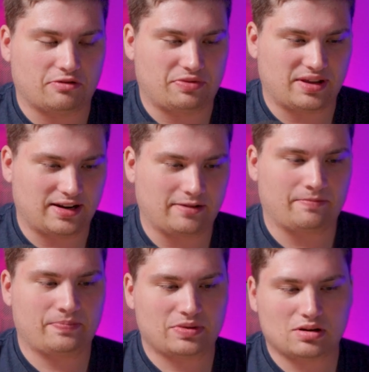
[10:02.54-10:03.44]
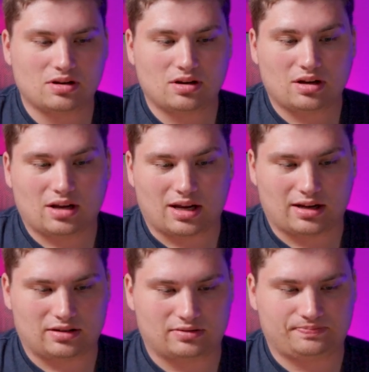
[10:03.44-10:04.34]
own thing
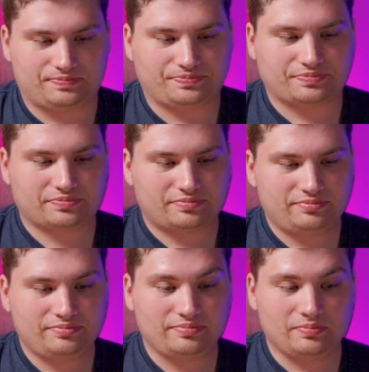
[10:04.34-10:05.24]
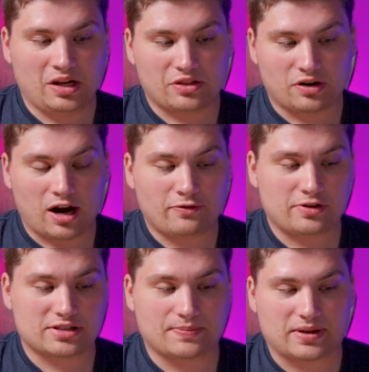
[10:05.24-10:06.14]
and they're
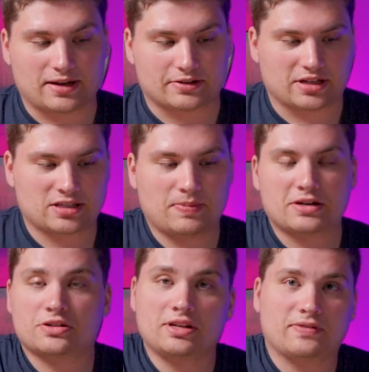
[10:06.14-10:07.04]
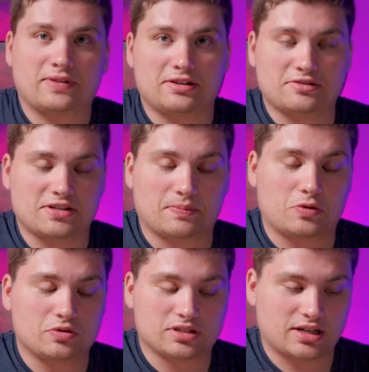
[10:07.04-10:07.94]
offering something else, especially if they do some
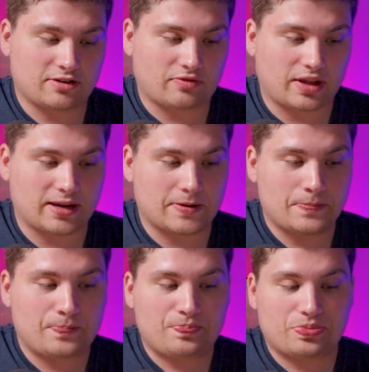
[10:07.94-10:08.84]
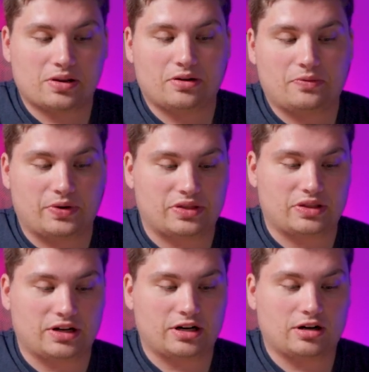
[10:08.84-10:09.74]
cool stuff like with
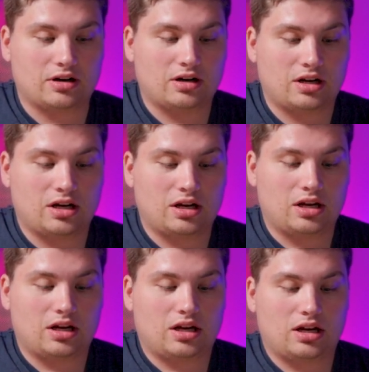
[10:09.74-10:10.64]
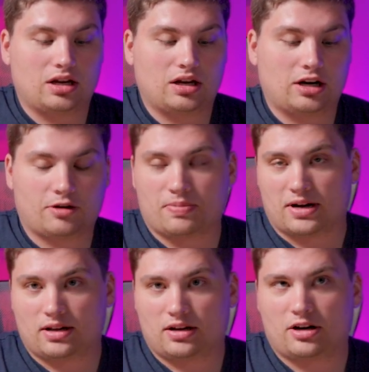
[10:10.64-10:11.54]
their
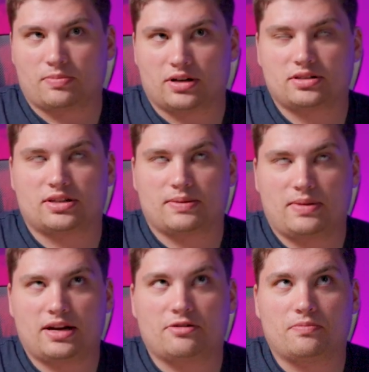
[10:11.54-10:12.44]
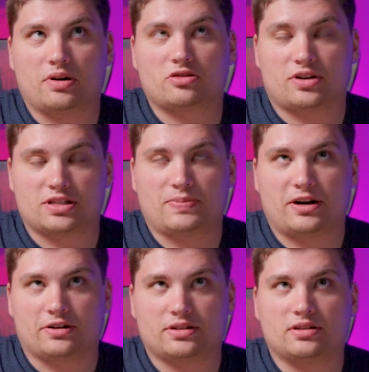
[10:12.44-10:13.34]
earbuds, they made them
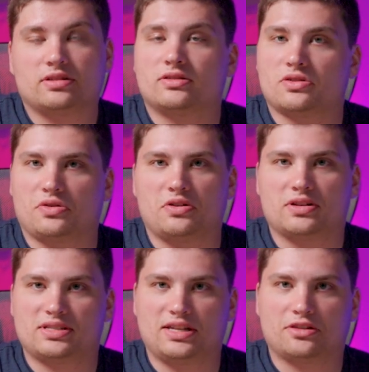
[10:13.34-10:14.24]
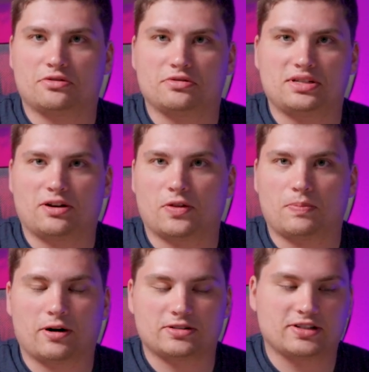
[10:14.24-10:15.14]
transparent so you could see through and see all the
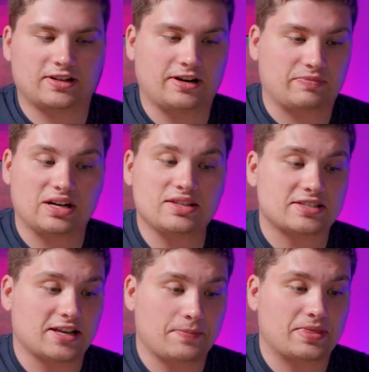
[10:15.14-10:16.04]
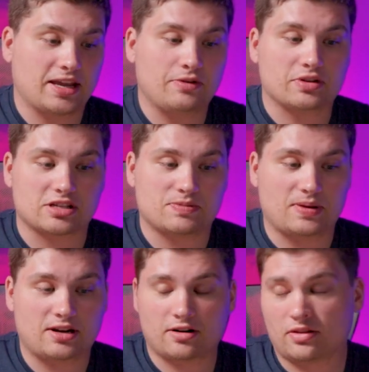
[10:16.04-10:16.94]
parts in there. If they did the same thing with a
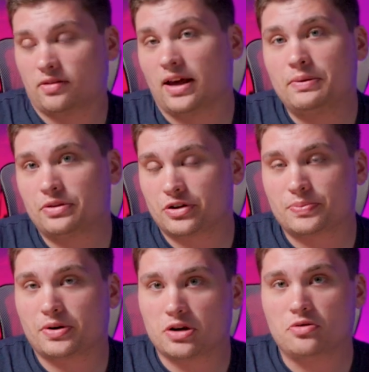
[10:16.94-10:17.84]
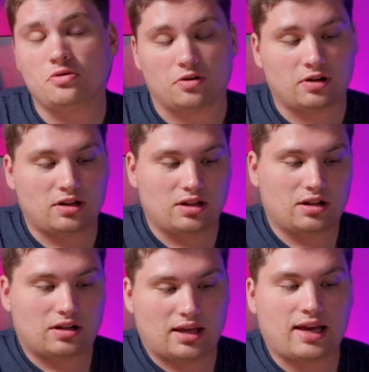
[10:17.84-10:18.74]
speaker, that would look pretty cool.
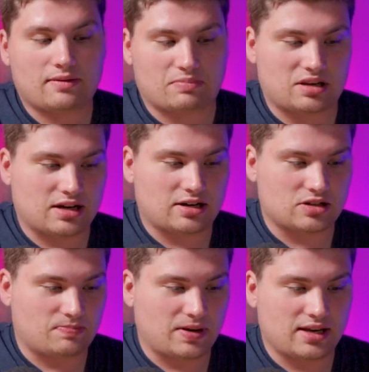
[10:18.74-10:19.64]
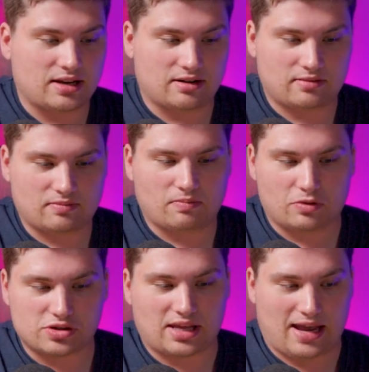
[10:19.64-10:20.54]
Yeah, it'd be kind of just big and
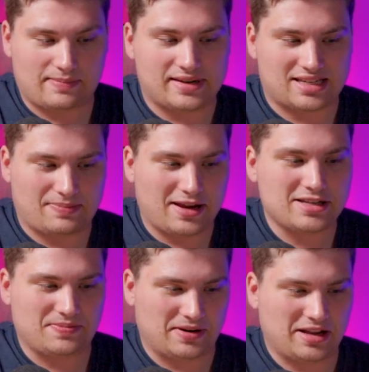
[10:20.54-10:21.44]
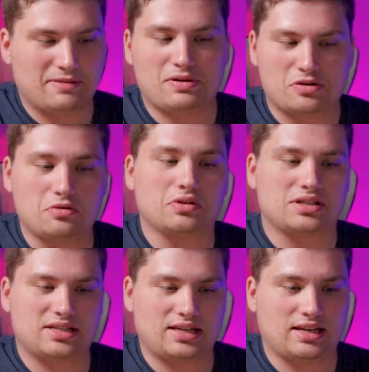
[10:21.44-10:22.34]
mostly empty space, but it'd be cool
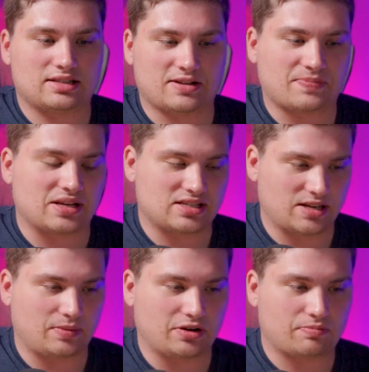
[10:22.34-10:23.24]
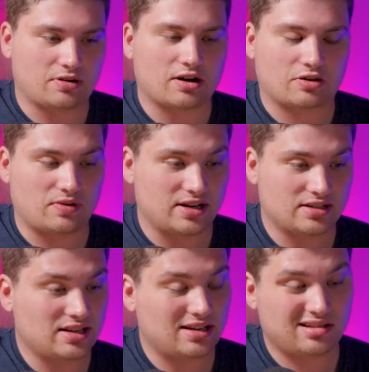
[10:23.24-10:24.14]
to see something similar product
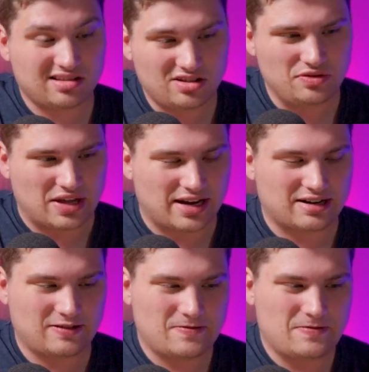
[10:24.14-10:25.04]
wise to that.